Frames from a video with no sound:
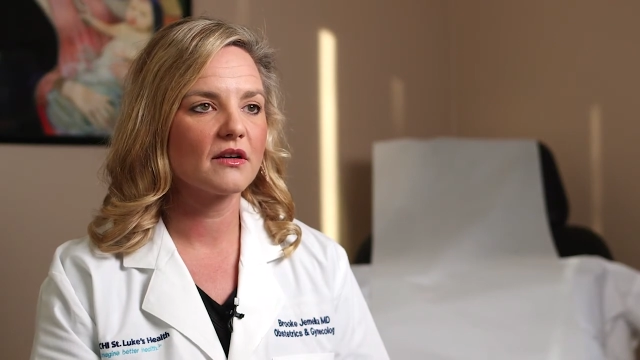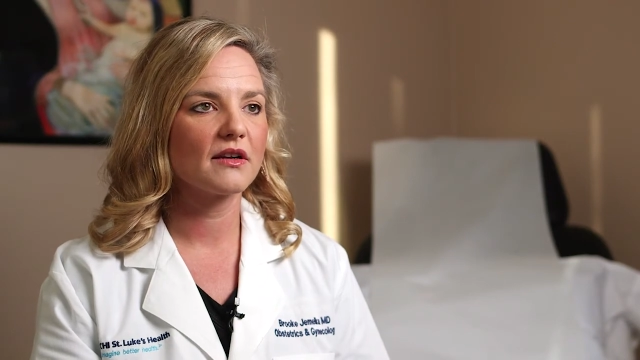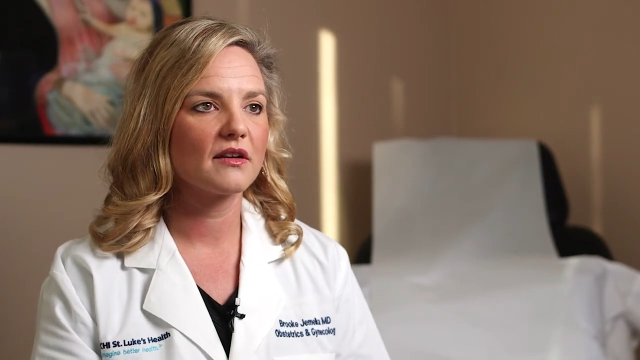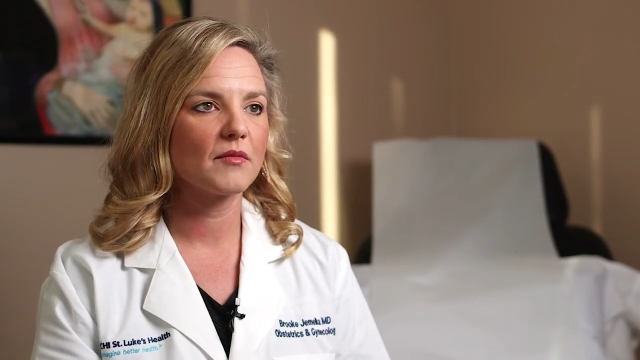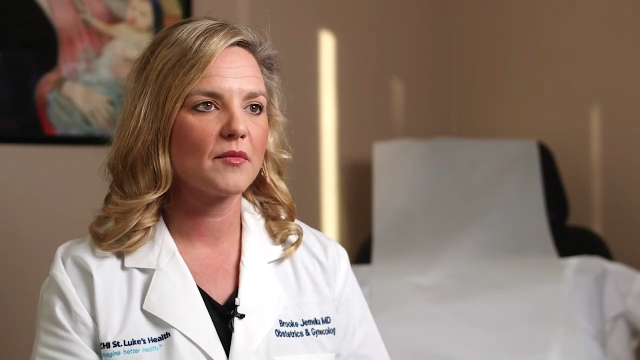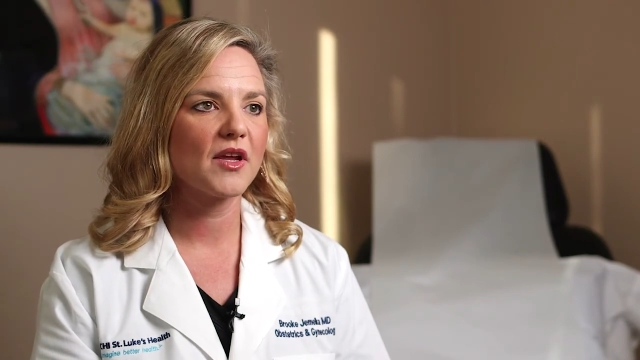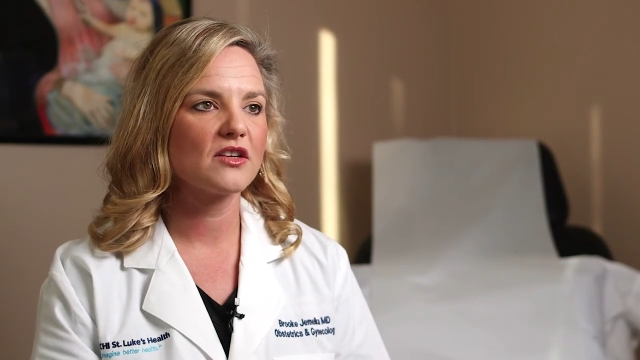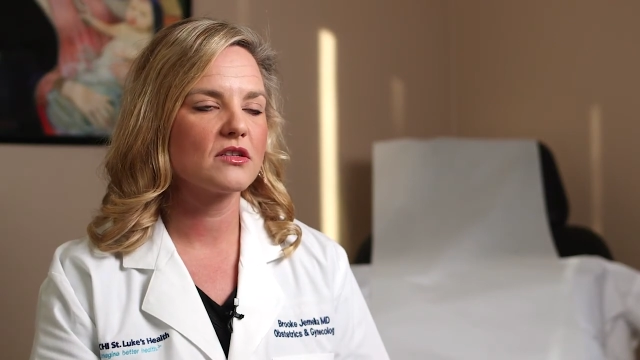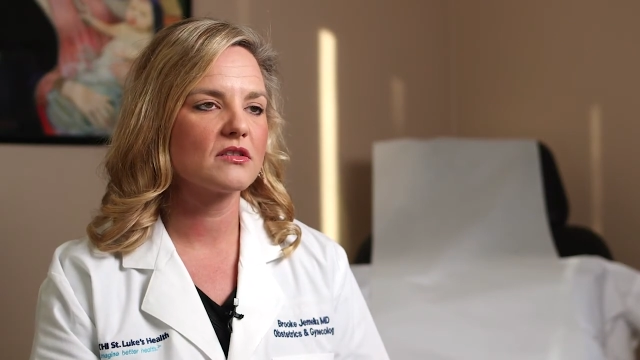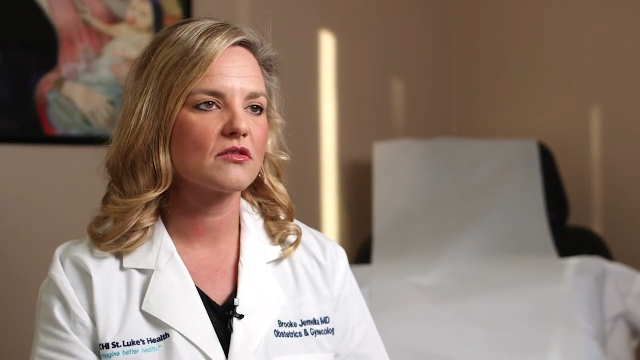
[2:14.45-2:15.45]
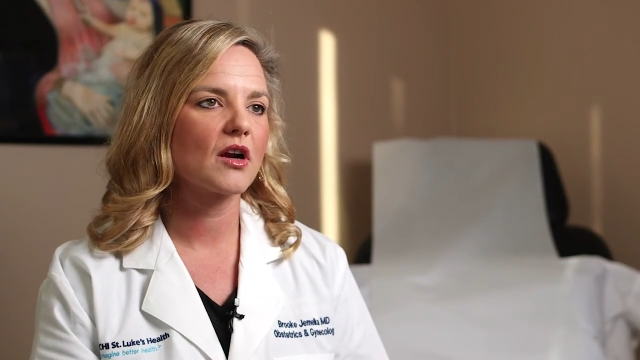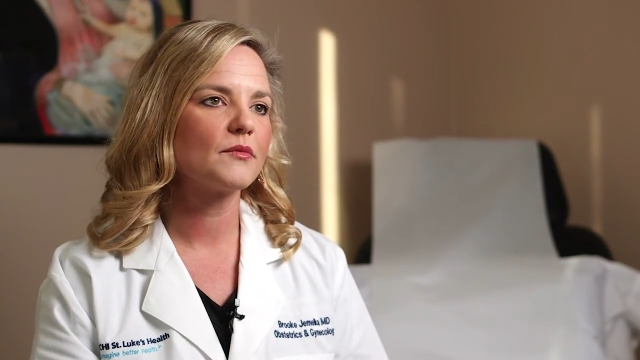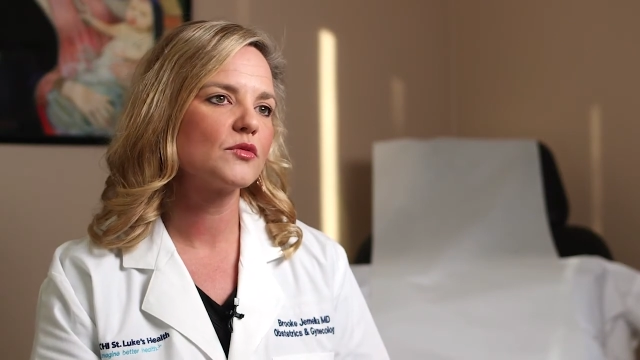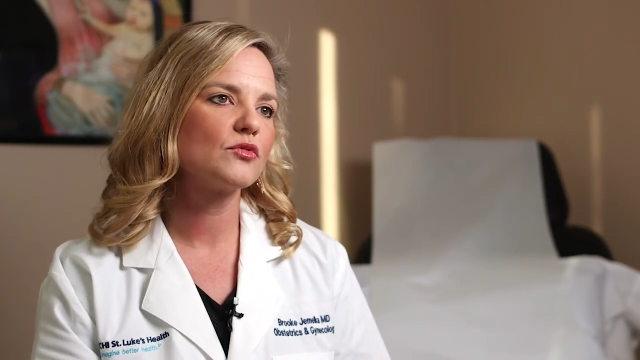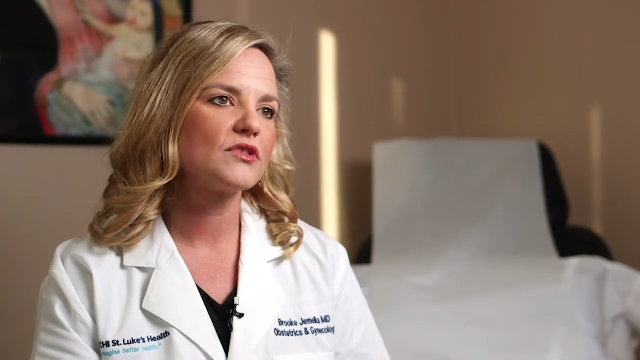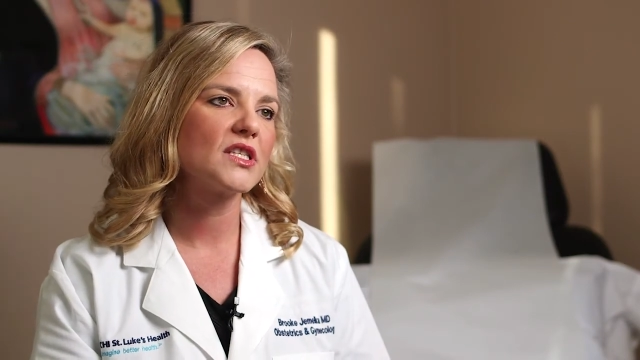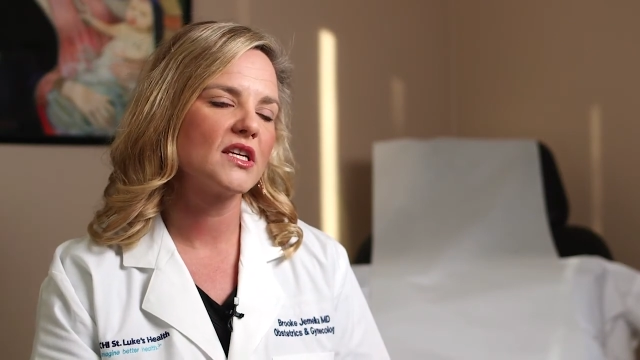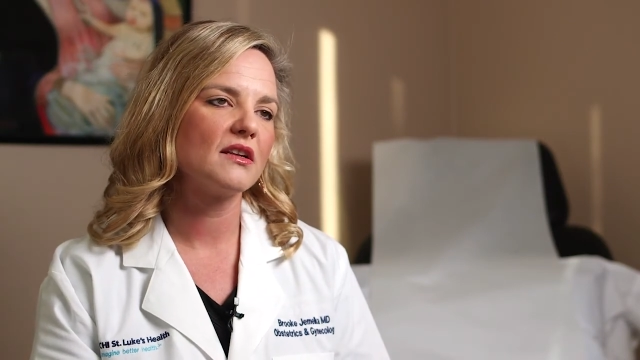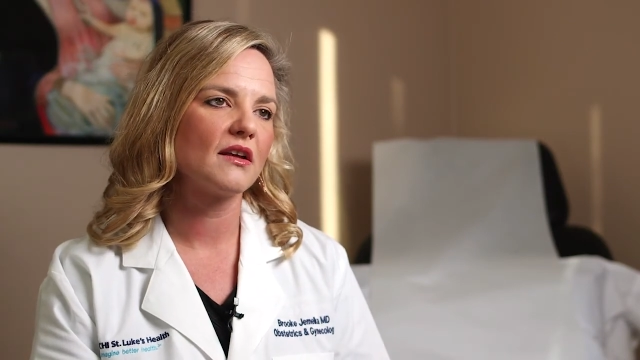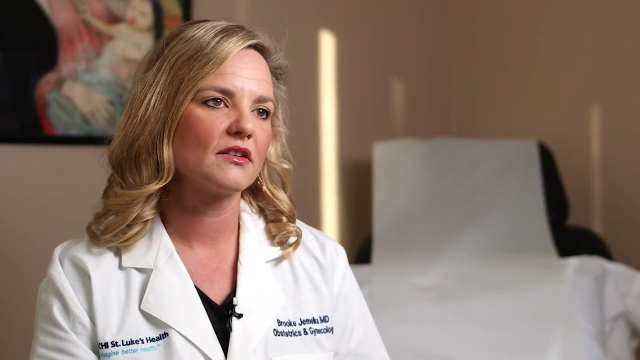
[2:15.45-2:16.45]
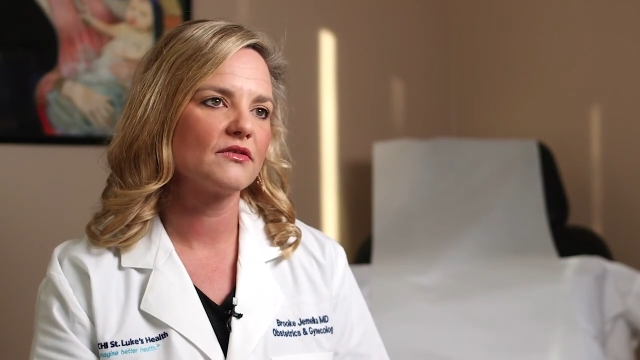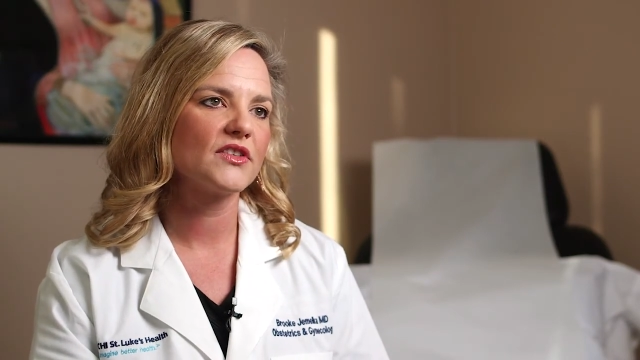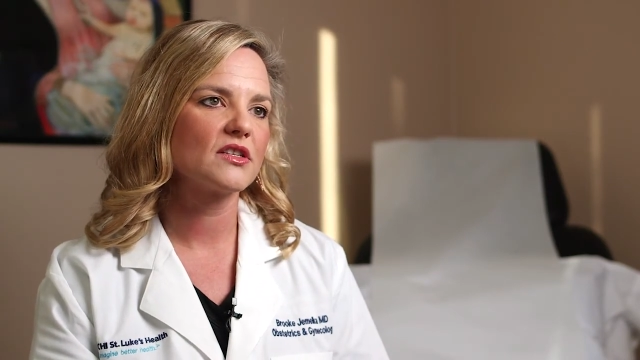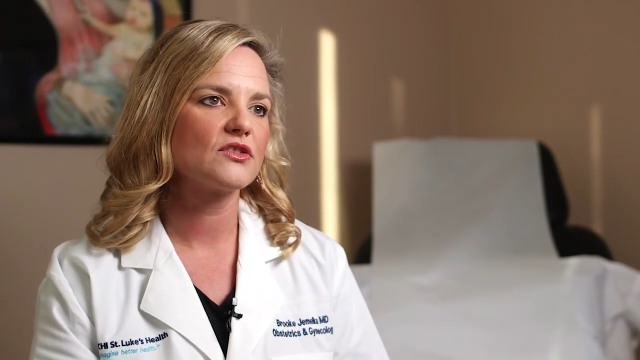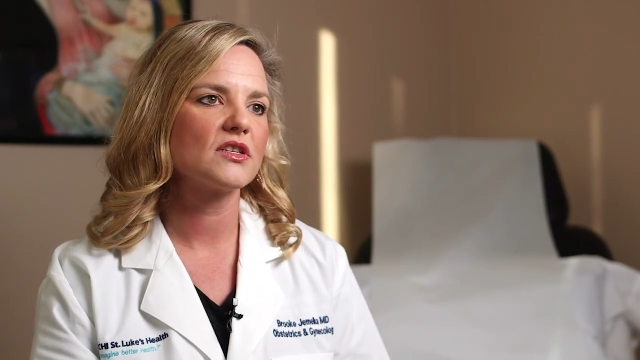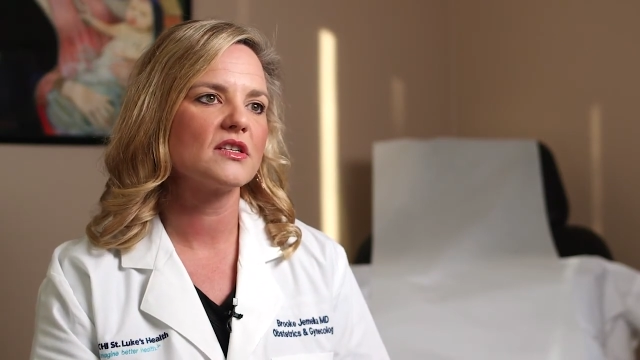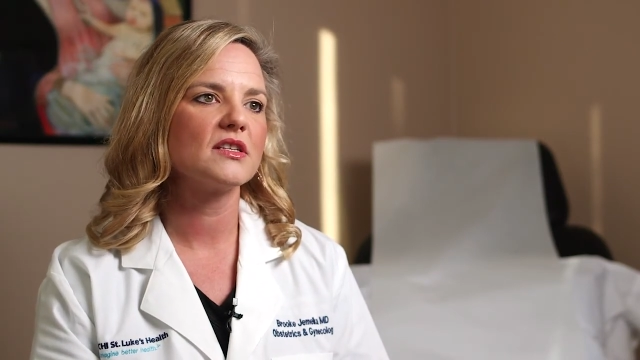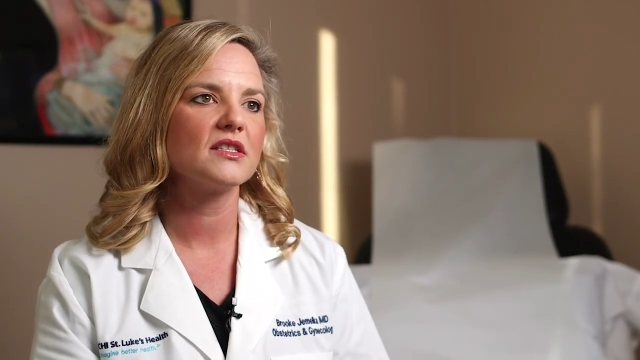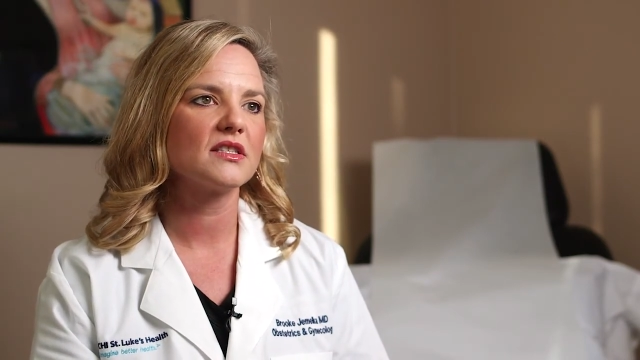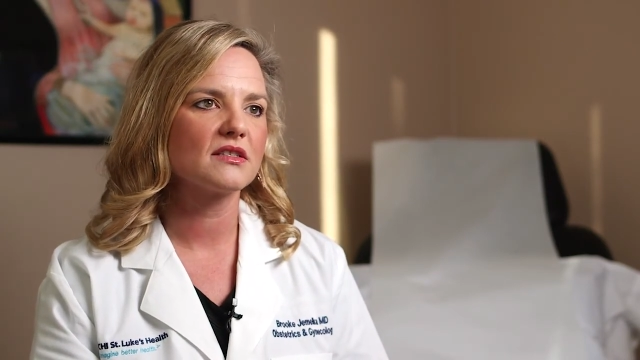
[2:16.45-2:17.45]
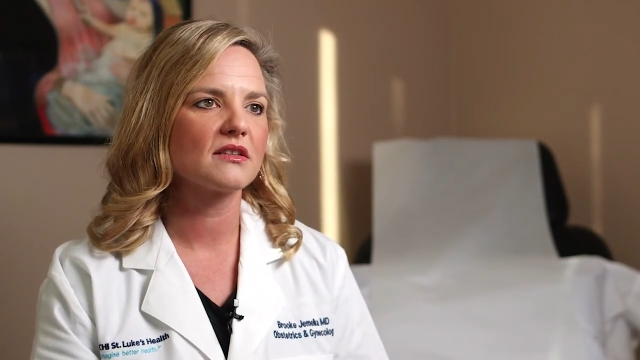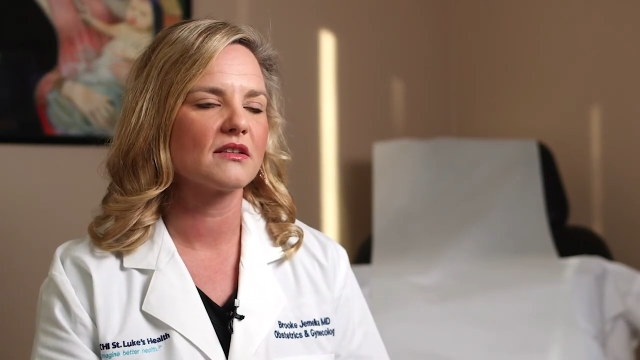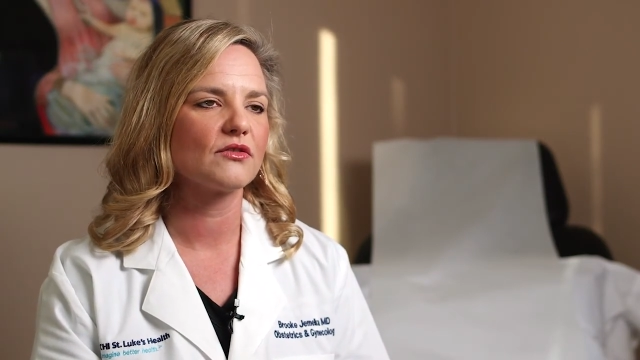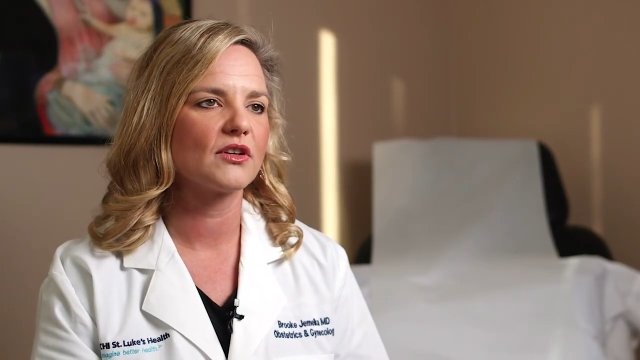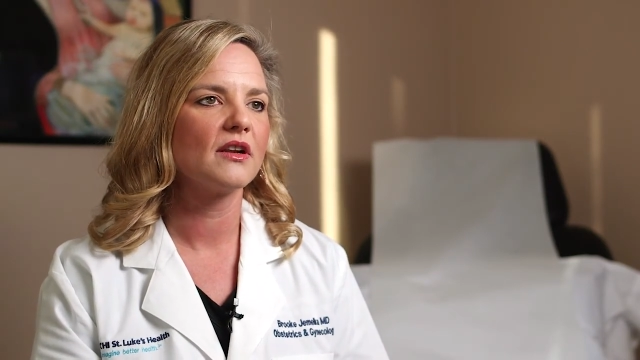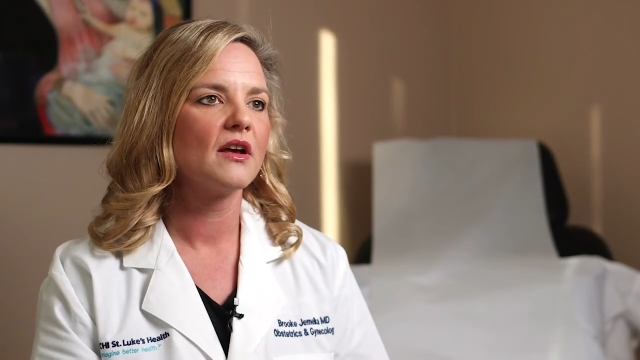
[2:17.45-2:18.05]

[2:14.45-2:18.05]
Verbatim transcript: and my patients are comfortable seeing other physicians and delivering